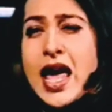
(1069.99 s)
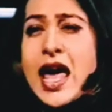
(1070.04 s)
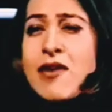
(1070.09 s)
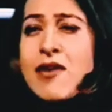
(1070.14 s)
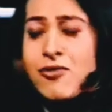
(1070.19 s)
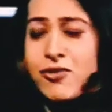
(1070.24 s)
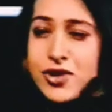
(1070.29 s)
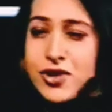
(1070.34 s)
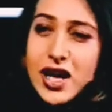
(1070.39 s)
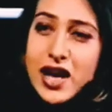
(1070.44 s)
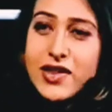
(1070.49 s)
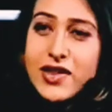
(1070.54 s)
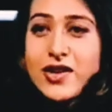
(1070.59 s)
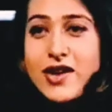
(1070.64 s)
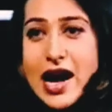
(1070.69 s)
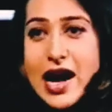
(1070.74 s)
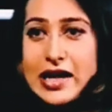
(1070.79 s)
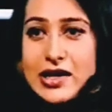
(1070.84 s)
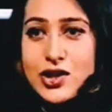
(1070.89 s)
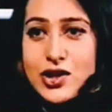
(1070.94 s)
every other
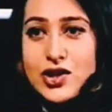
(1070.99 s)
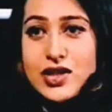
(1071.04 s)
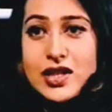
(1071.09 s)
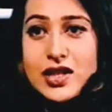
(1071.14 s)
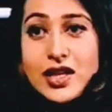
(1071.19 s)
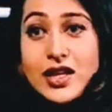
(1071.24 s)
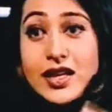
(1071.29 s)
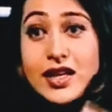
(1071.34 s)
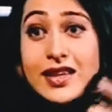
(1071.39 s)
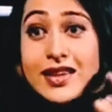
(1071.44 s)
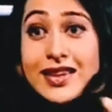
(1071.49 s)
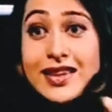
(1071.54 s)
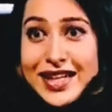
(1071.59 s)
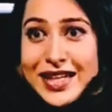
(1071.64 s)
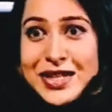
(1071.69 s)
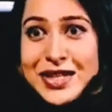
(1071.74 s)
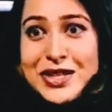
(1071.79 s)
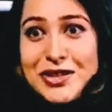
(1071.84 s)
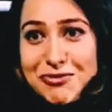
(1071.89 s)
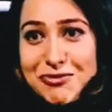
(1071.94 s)
actress in the
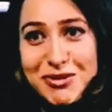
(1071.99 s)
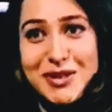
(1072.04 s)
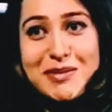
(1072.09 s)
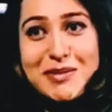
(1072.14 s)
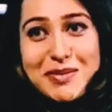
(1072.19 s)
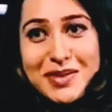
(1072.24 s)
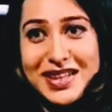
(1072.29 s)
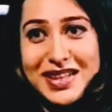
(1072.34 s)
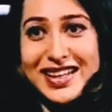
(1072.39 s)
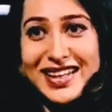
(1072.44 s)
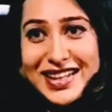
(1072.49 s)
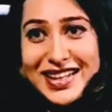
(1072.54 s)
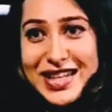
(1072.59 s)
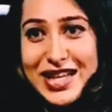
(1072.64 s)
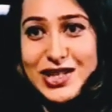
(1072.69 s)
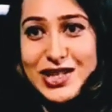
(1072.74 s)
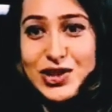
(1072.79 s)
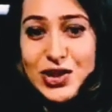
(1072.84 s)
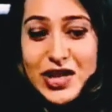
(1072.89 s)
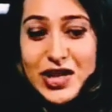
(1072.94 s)
Indian film
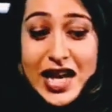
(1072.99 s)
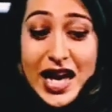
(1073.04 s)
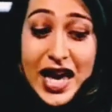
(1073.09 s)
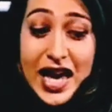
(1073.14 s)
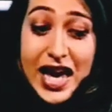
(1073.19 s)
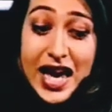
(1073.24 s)
industry,